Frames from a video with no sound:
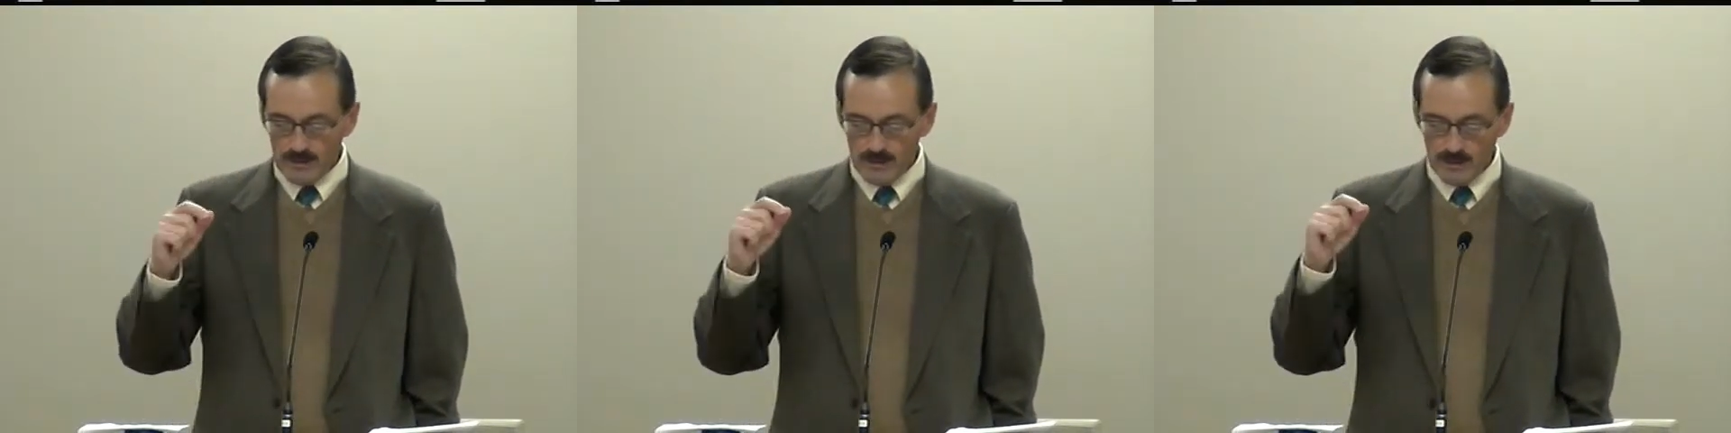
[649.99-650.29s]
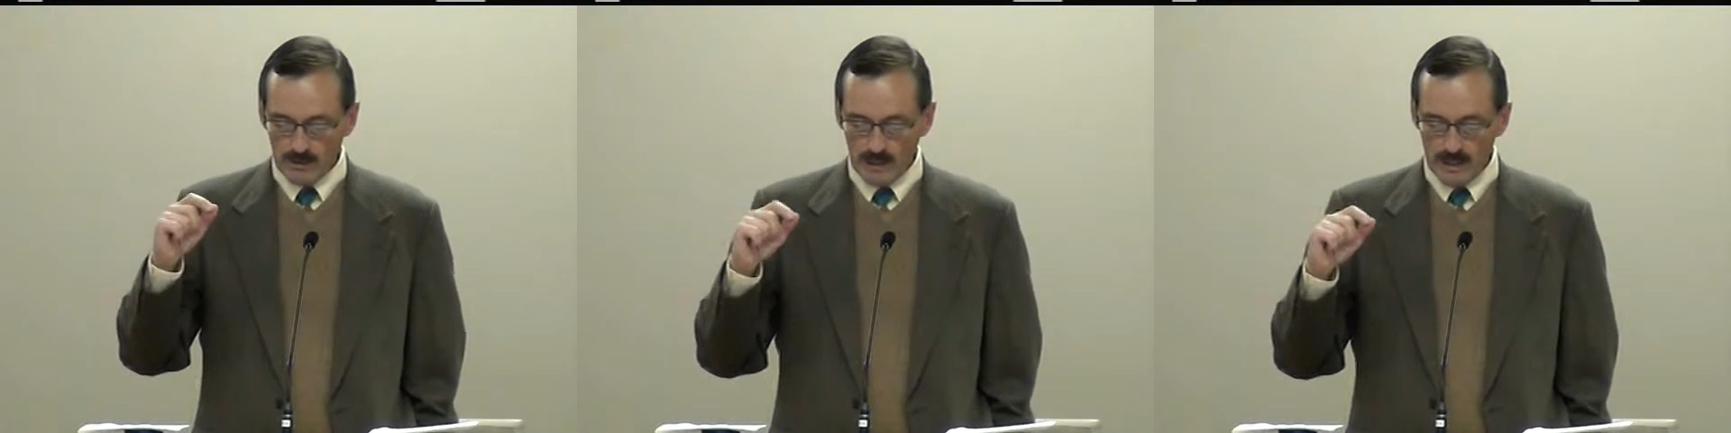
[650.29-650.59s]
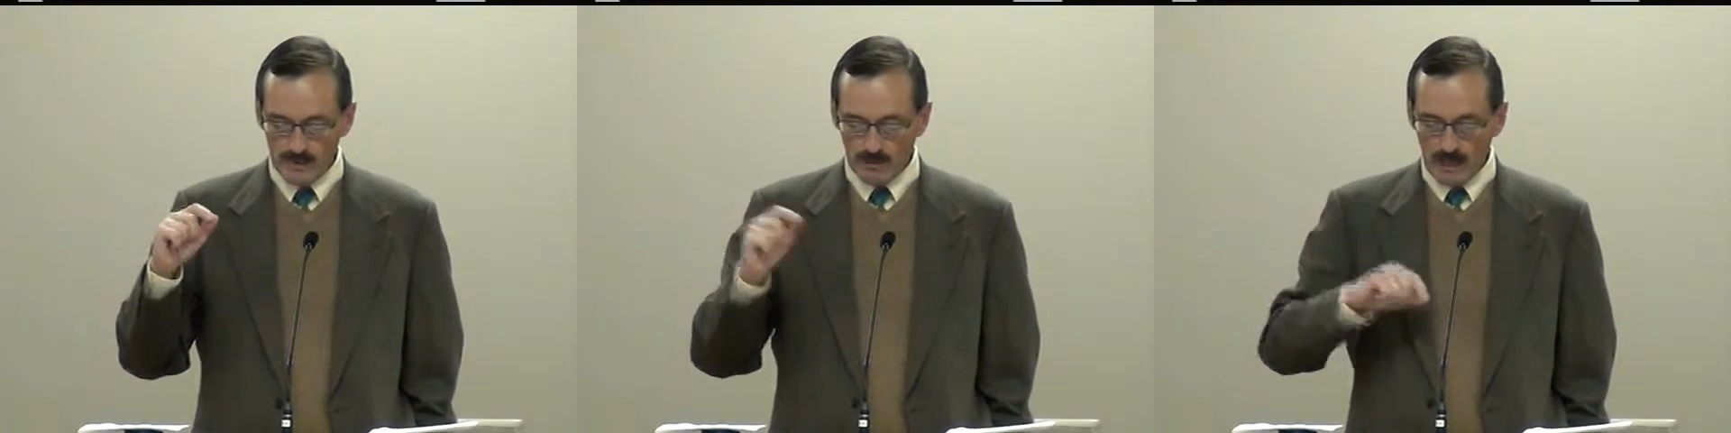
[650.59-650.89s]
So the
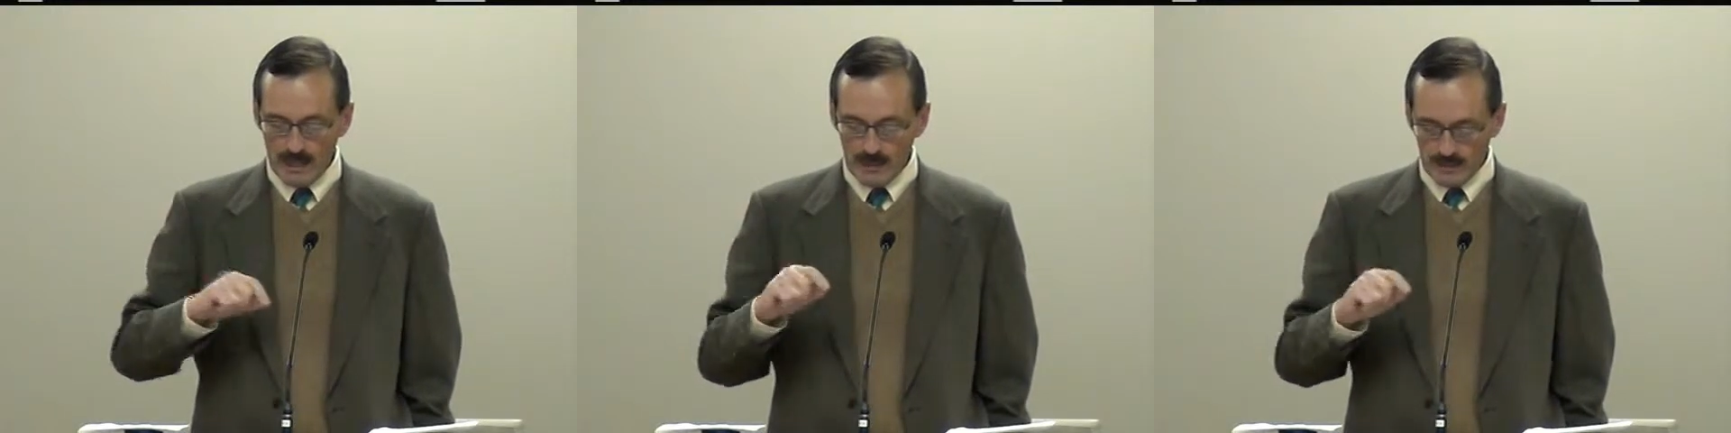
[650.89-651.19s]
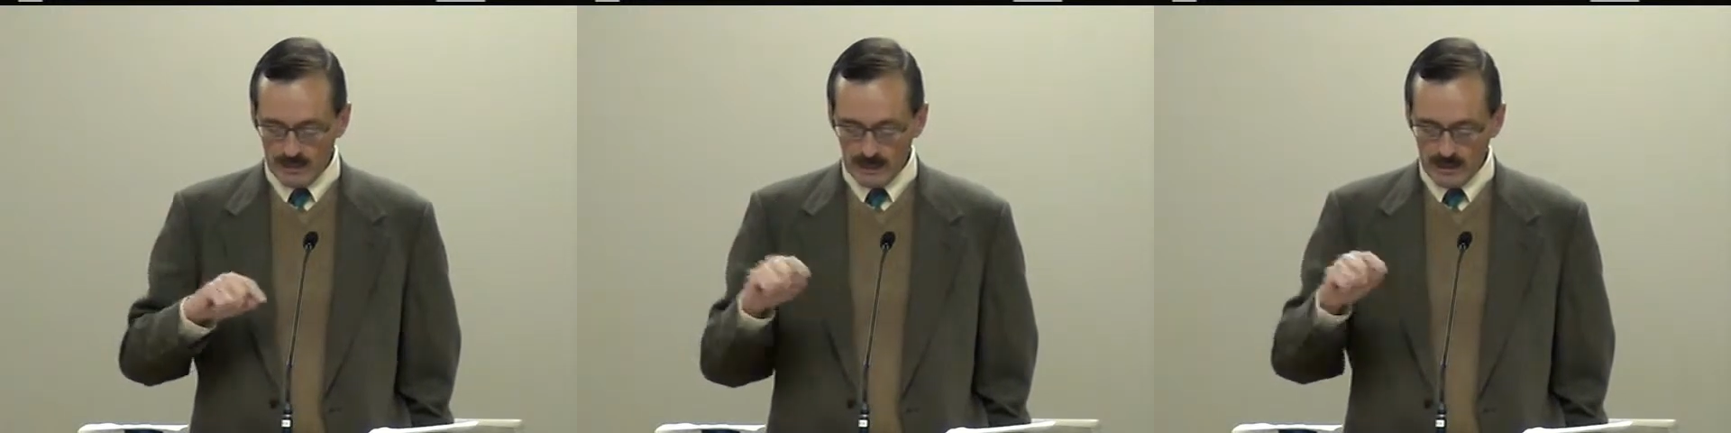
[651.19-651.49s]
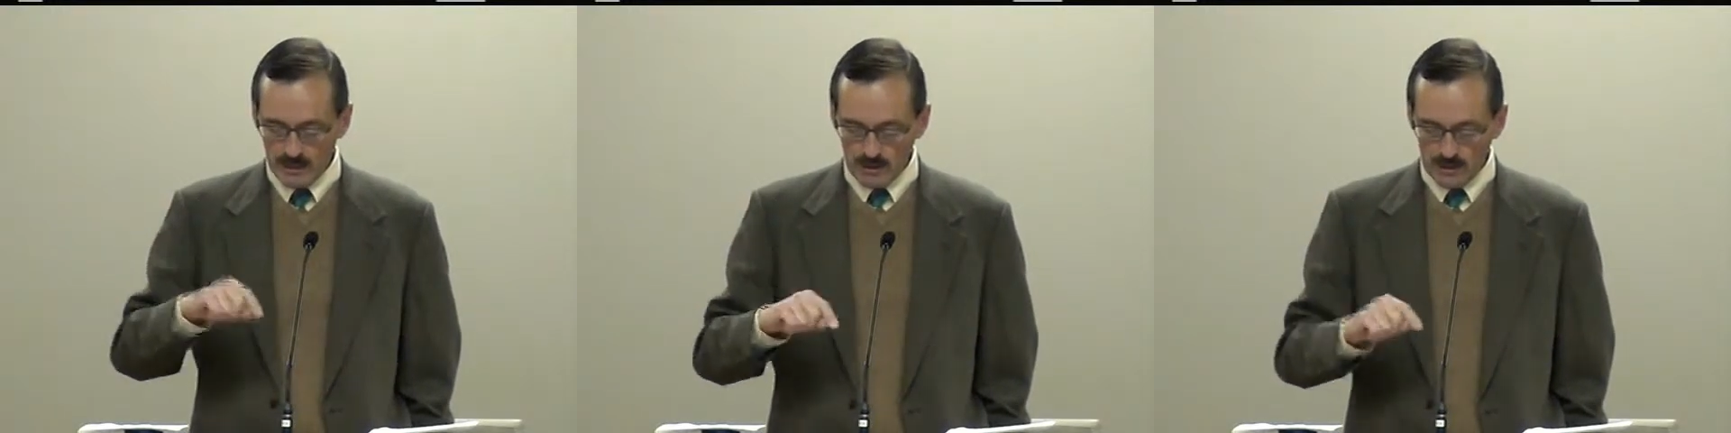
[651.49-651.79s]
Israelite or the
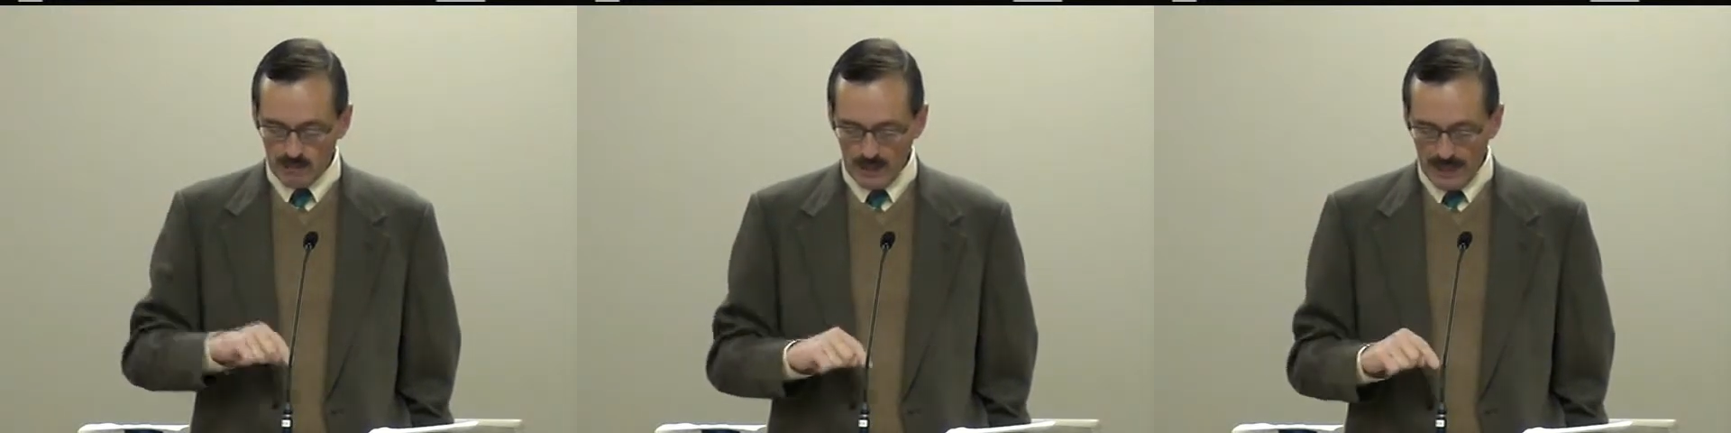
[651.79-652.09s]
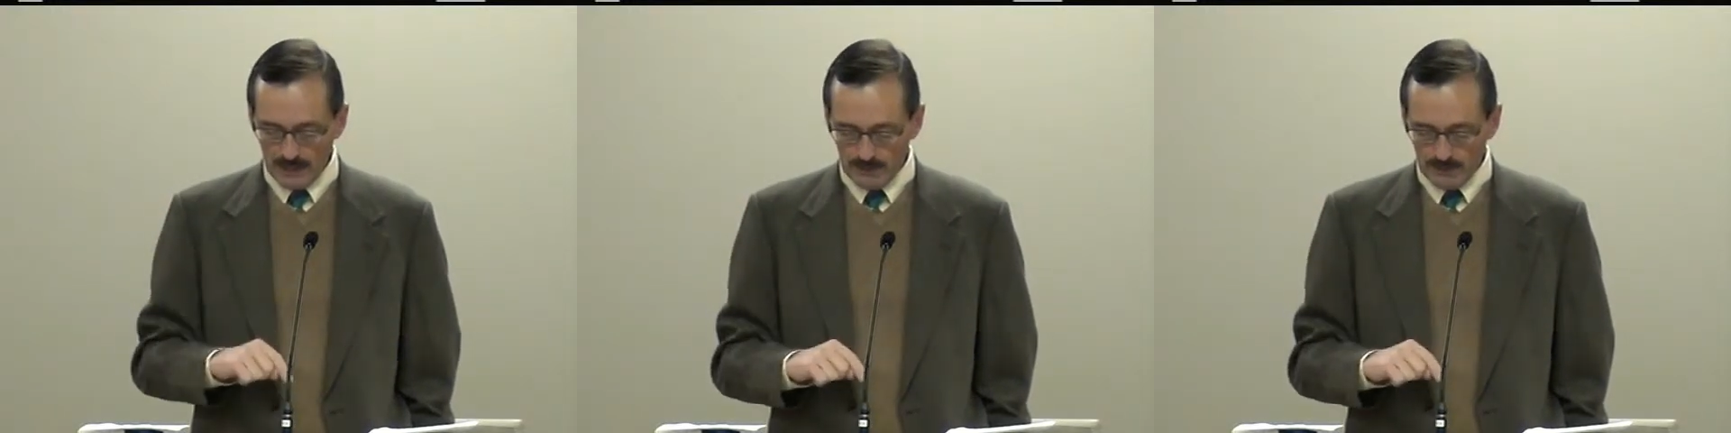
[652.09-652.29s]
Jews were allowed